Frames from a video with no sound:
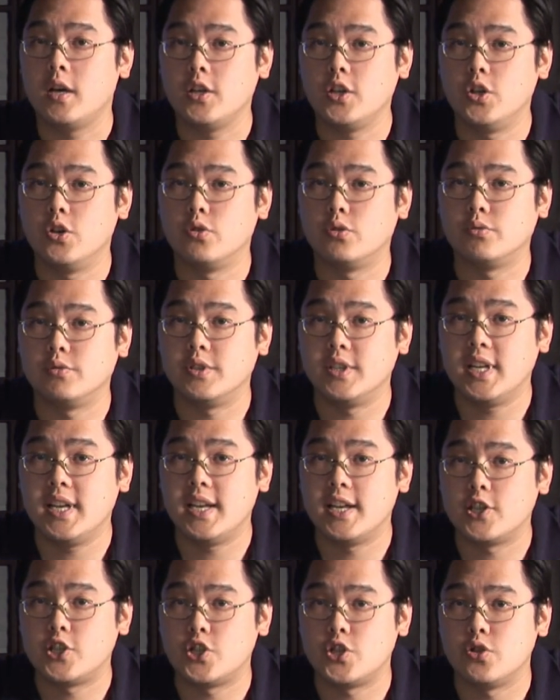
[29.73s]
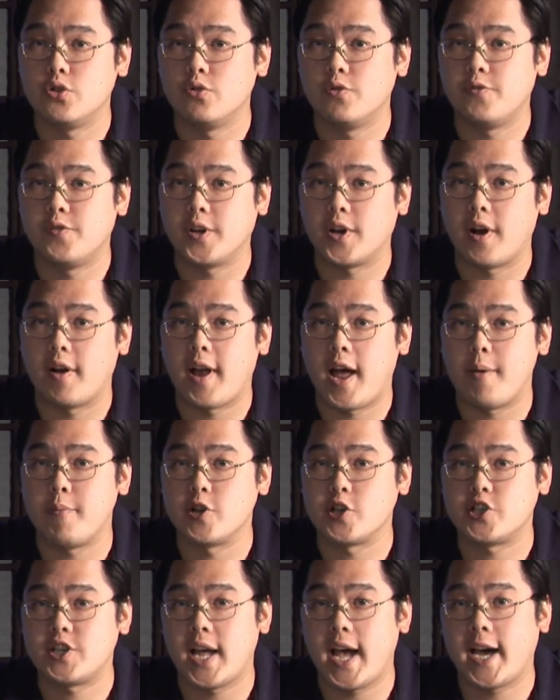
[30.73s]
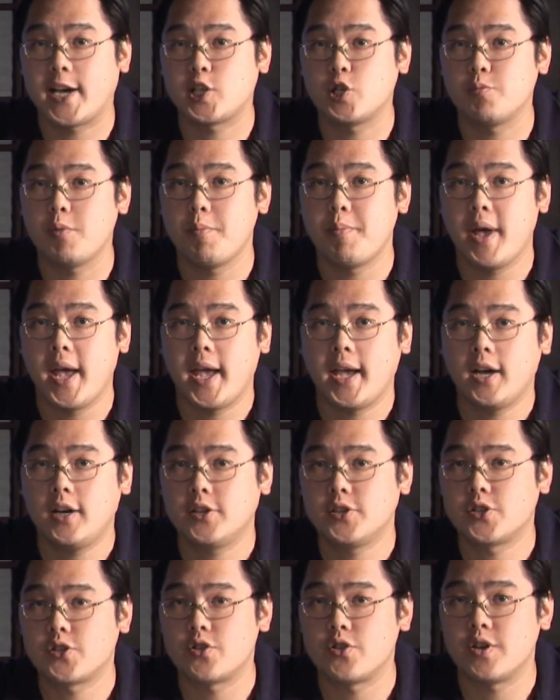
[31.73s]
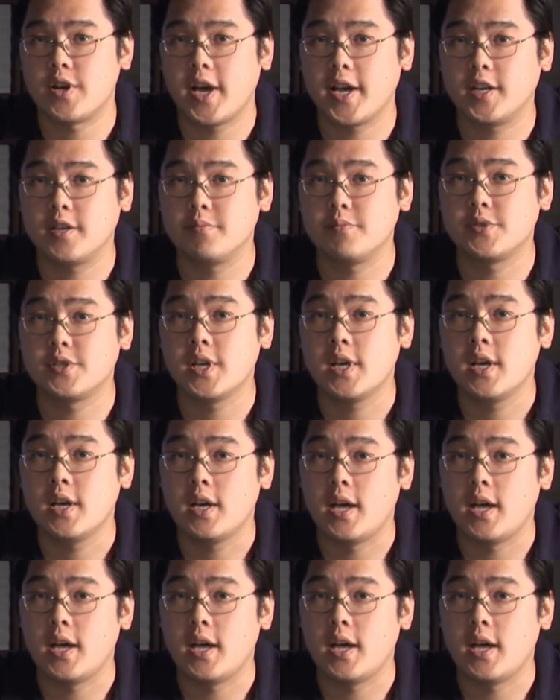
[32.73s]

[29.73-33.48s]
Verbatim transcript: you'll need it to figure out how much tax you'll be paying on certain items,